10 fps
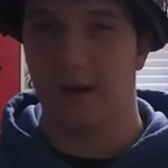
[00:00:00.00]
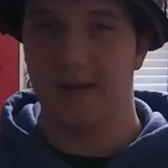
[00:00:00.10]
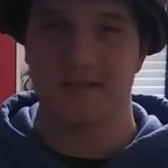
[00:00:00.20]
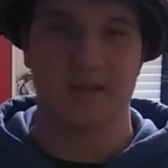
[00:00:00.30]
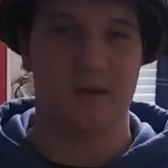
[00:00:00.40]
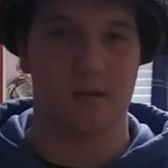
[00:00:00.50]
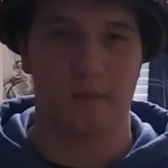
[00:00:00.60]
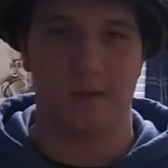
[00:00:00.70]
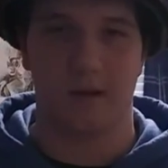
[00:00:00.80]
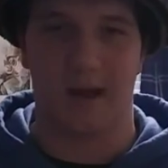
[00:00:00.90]
I did study a little
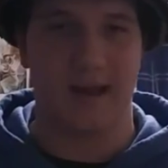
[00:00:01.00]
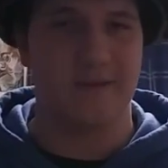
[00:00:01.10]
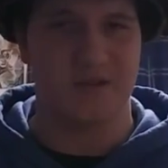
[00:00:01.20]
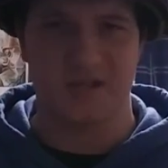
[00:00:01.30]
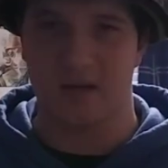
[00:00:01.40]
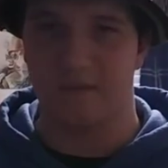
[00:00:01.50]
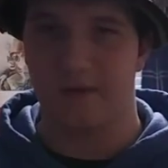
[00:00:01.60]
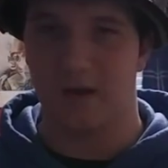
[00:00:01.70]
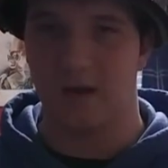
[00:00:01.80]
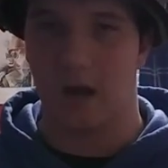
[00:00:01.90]
bit. I haven't studied
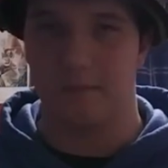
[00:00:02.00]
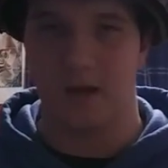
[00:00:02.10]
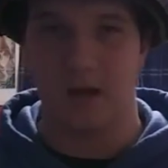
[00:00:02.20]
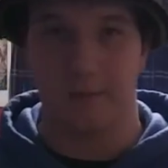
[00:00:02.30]
Vietnam yet.